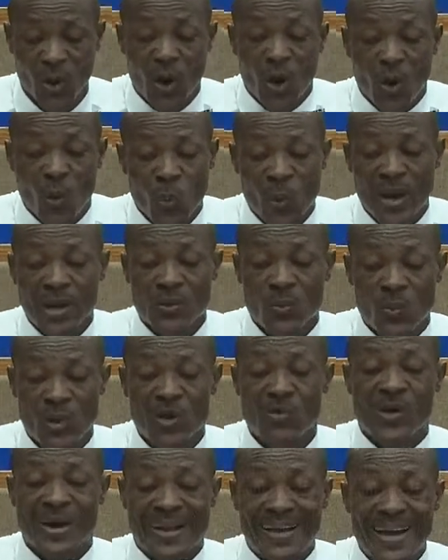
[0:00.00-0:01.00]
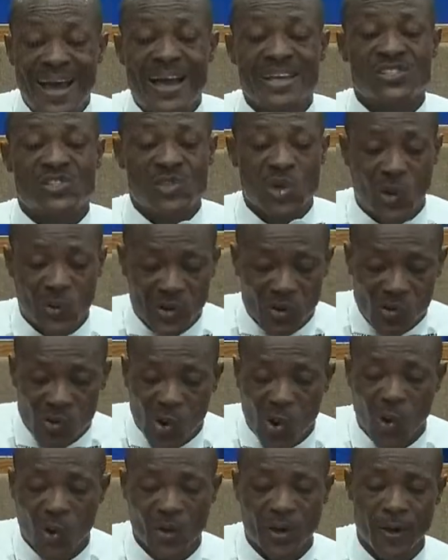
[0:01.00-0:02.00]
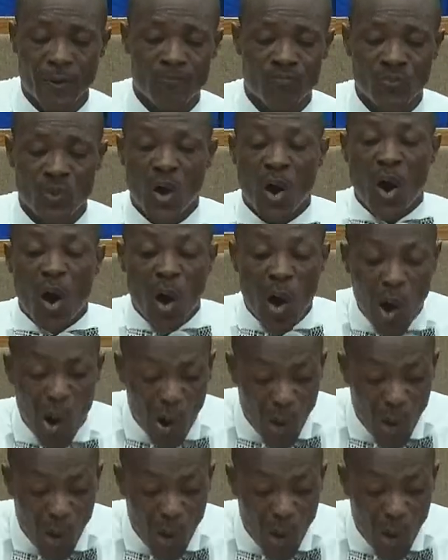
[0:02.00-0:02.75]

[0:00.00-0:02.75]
will recognize down the road how